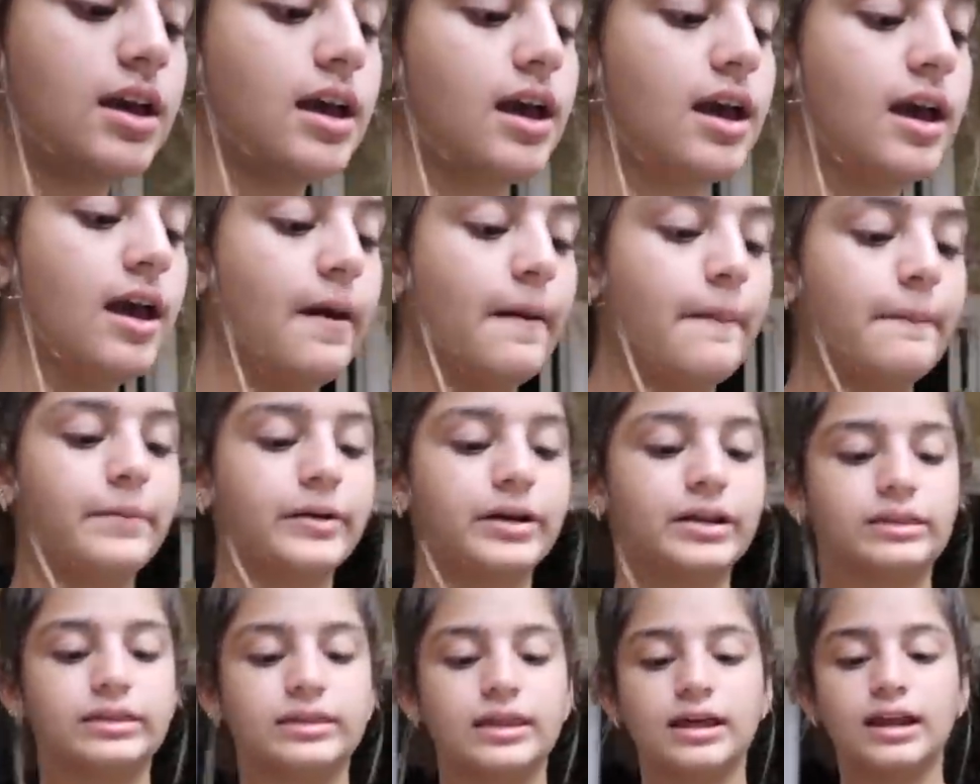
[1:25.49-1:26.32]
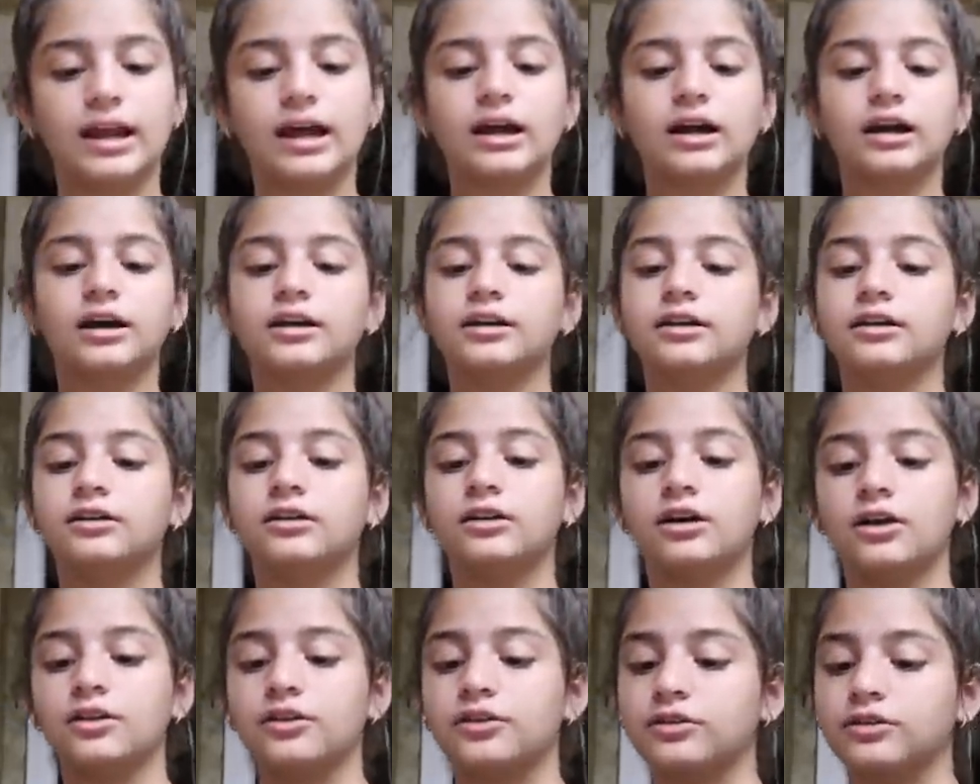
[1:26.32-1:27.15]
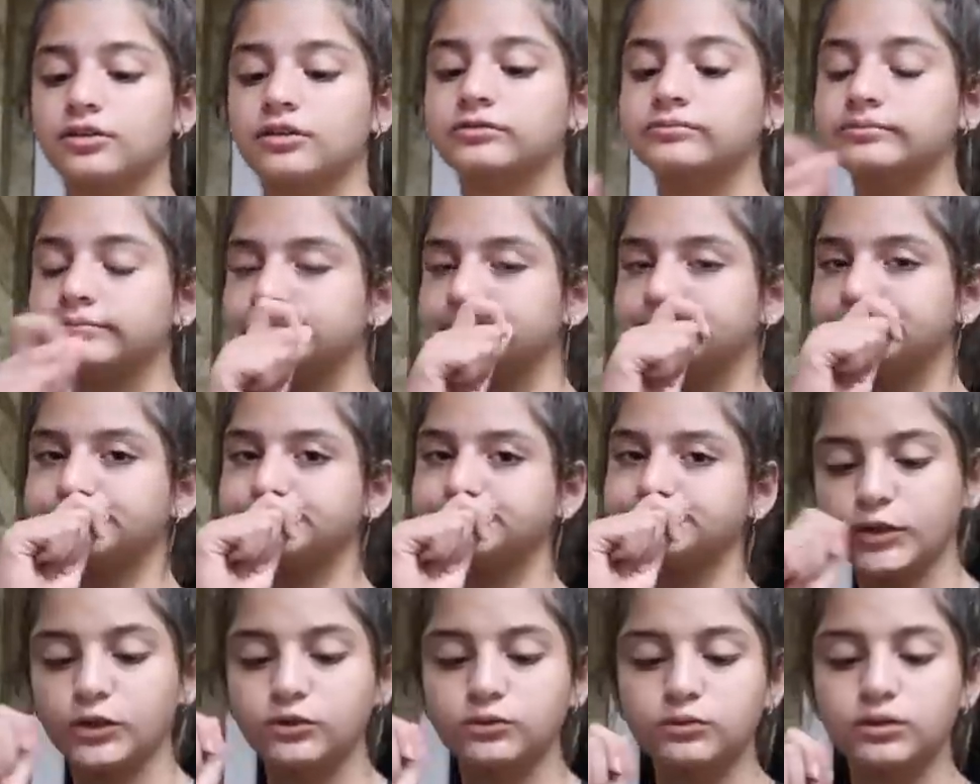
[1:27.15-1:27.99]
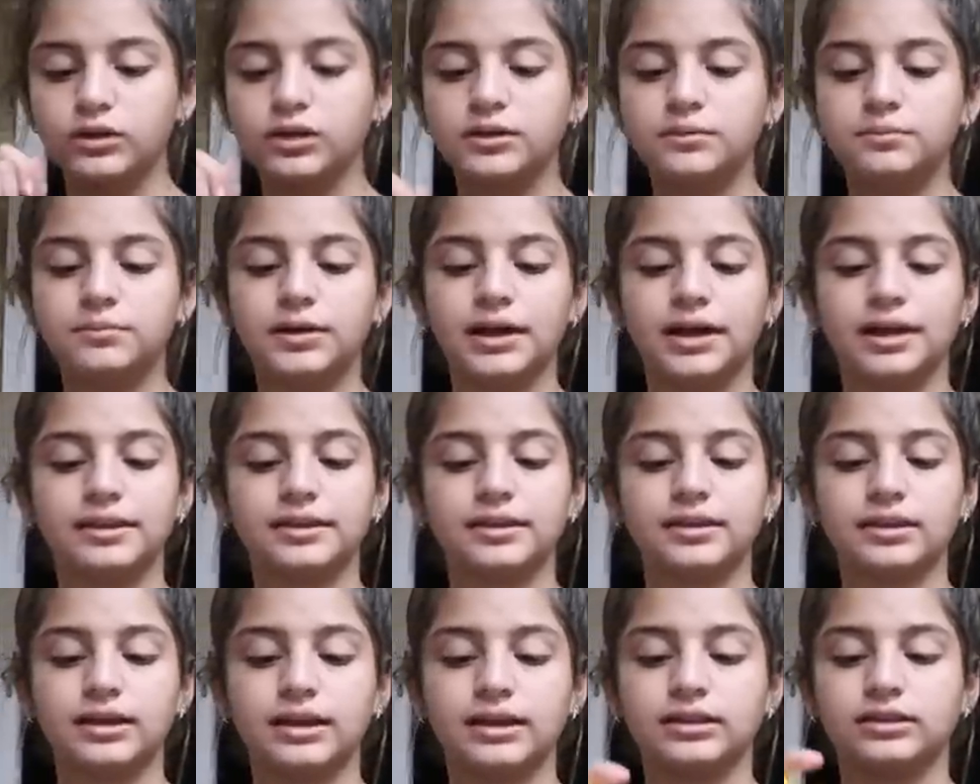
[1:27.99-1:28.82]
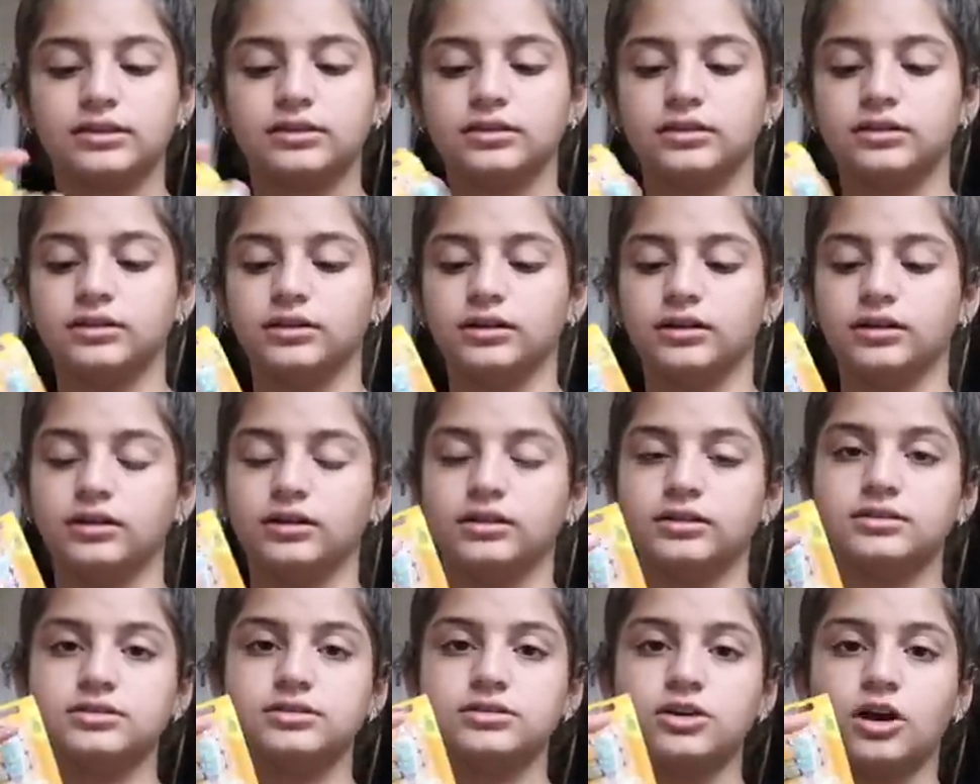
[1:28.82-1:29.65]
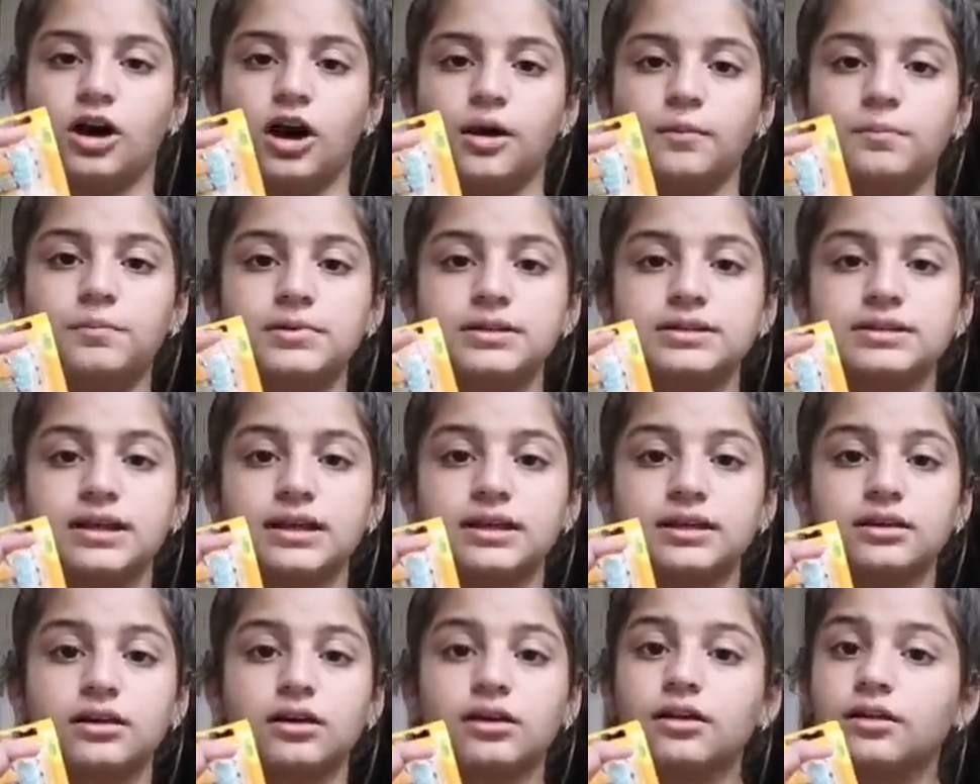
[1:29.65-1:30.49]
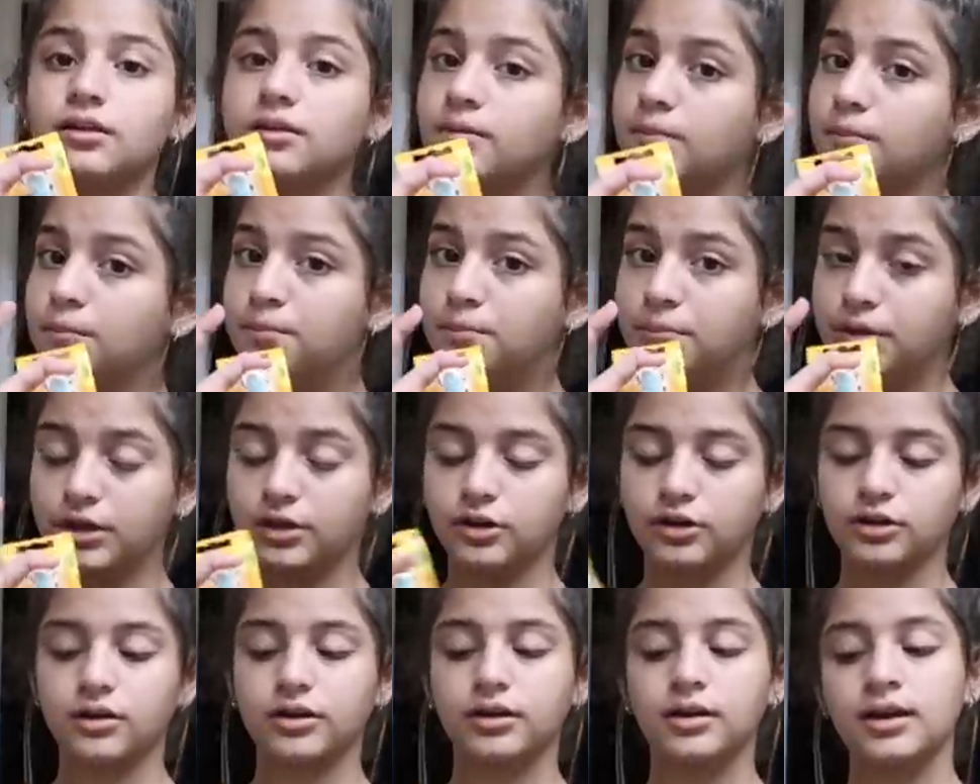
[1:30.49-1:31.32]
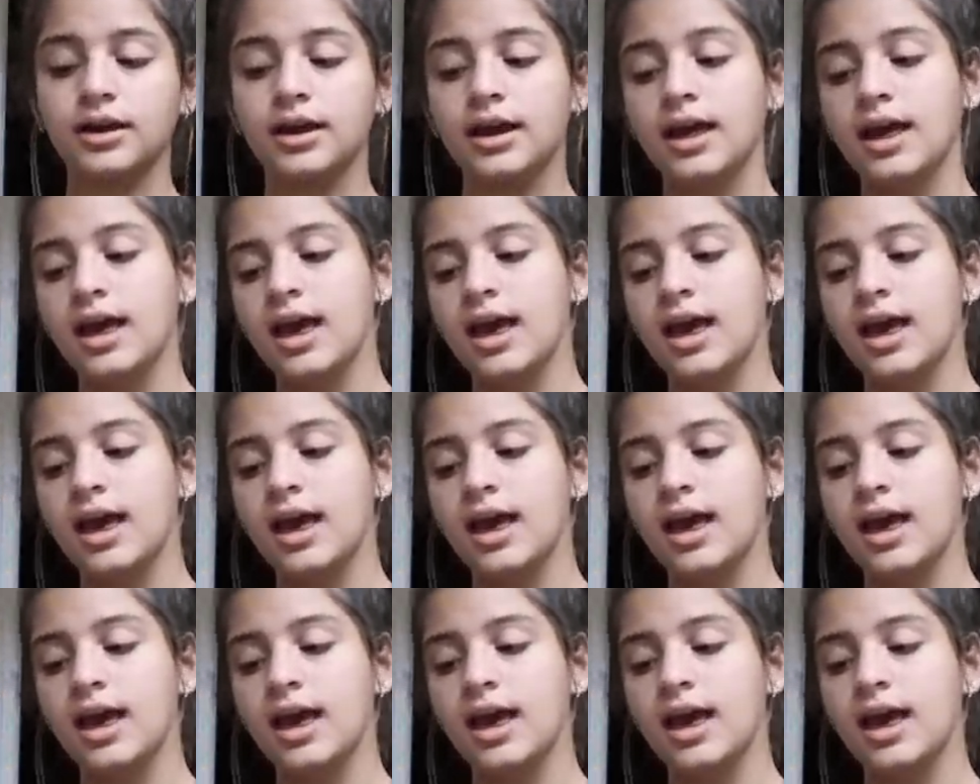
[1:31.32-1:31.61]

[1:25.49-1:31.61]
But then I got another one, and like the top is like bigger.